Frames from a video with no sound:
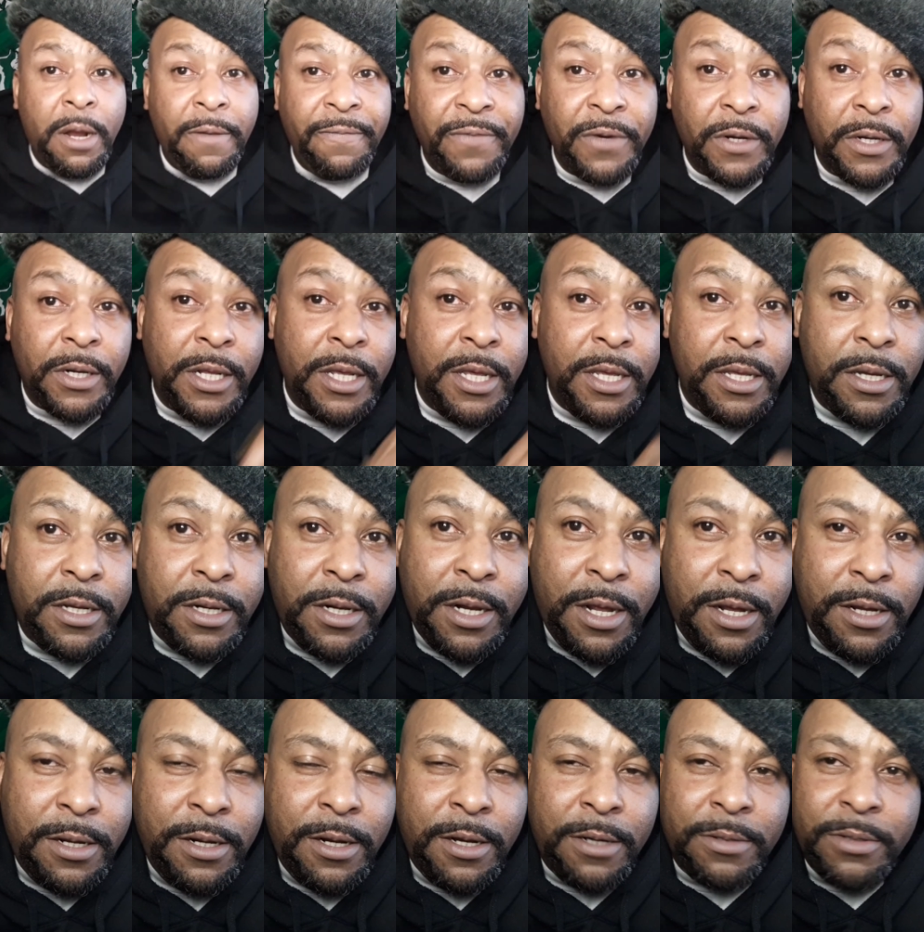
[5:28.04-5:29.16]
I'm finna leave you
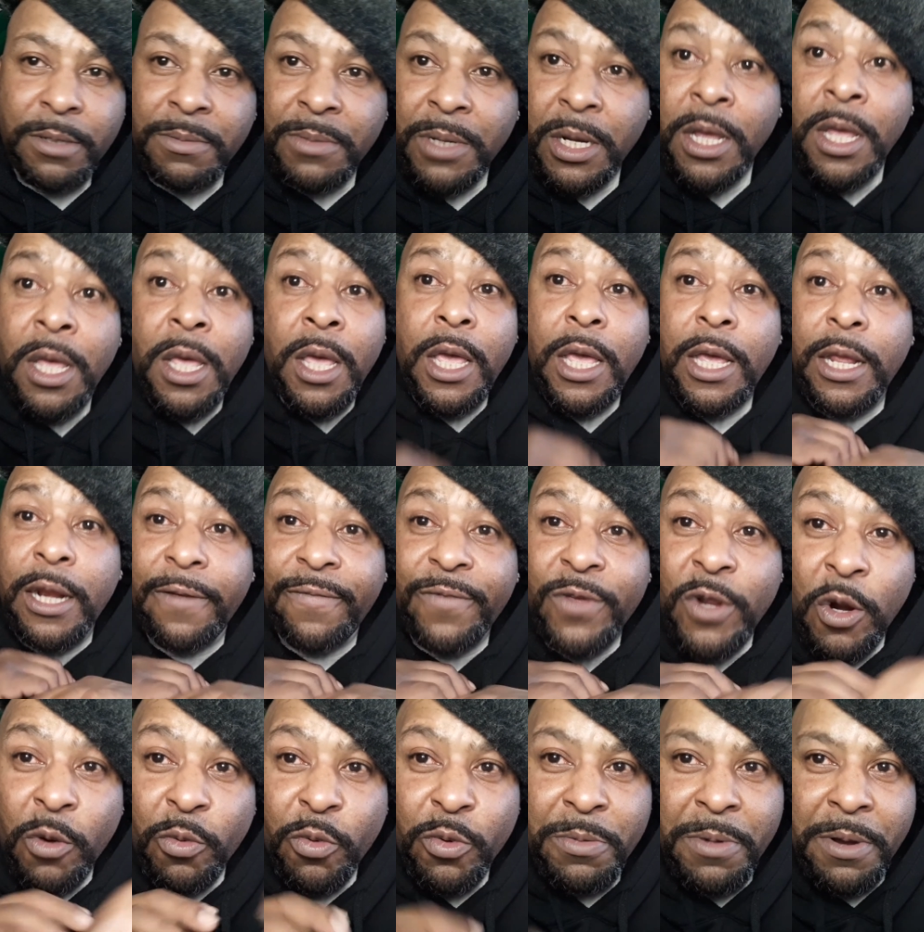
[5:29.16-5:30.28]
alone. You know what I'm talking about? And if you
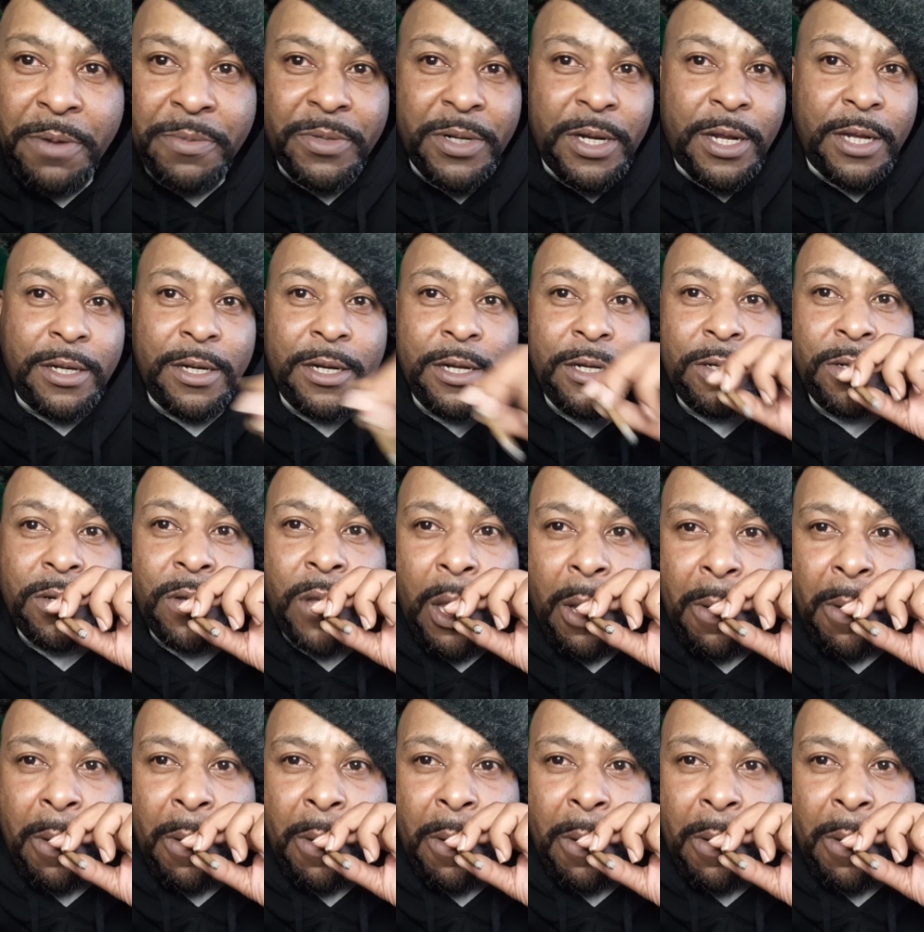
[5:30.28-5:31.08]
don't remember nothing now,